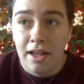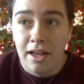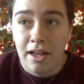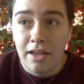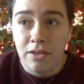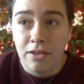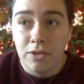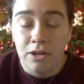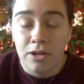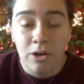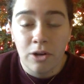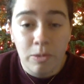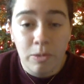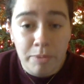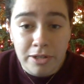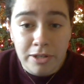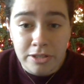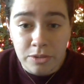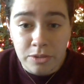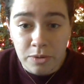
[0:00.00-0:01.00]
You can open
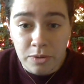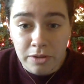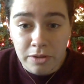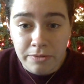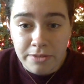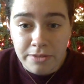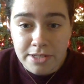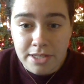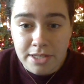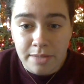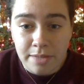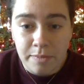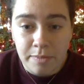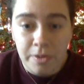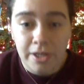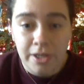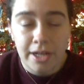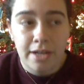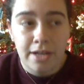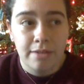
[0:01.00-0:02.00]
a door for
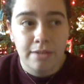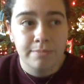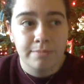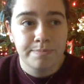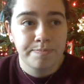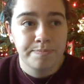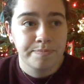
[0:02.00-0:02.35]
someone.